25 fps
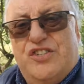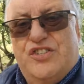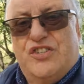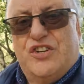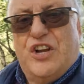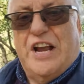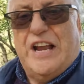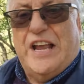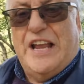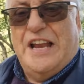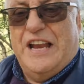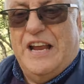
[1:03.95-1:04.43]

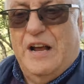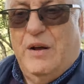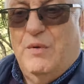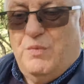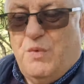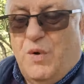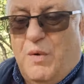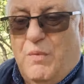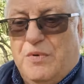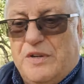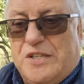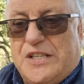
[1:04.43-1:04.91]
checking out
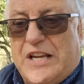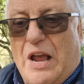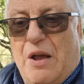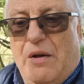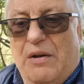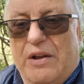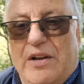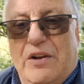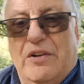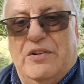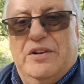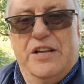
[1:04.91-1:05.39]
what was
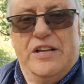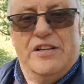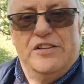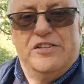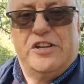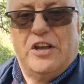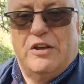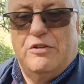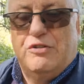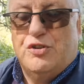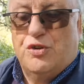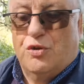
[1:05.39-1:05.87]
going on in
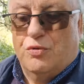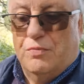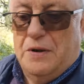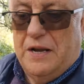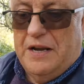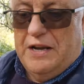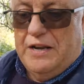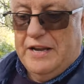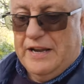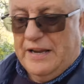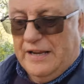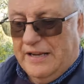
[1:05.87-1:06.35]
social
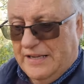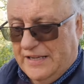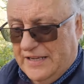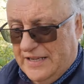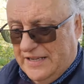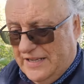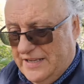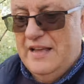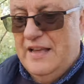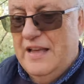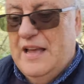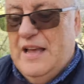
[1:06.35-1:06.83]
media
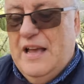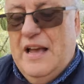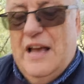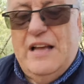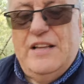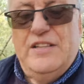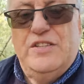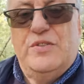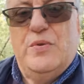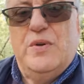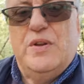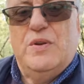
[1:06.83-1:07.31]

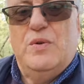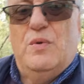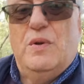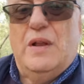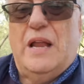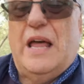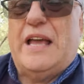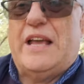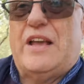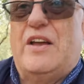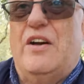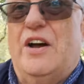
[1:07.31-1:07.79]
and doing
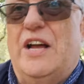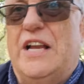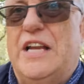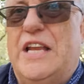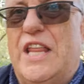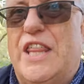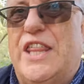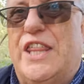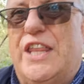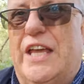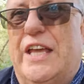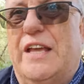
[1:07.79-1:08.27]
all that
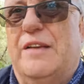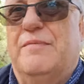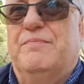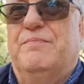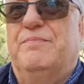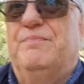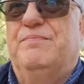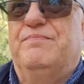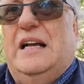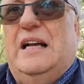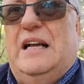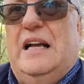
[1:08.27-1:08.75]
kind of thing.
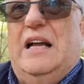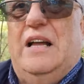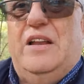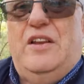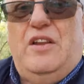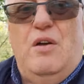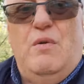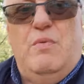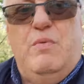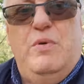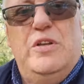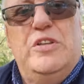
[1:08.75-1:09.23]

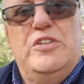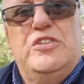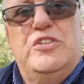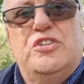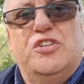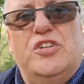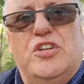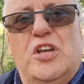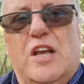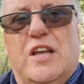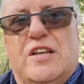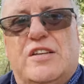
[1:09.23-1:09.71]
And I was
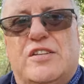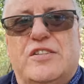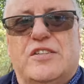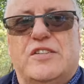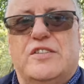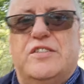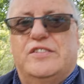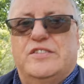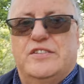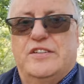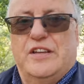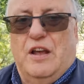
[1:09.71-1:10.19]
just
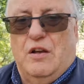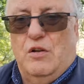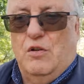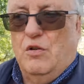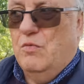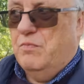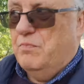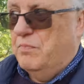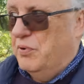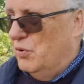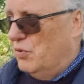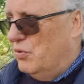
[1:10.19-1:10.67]

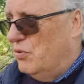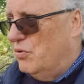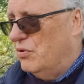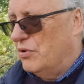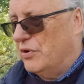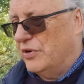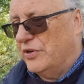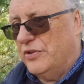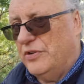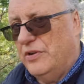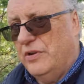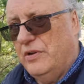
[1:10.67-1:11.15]
so
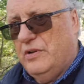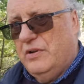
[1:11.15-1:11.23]
bored.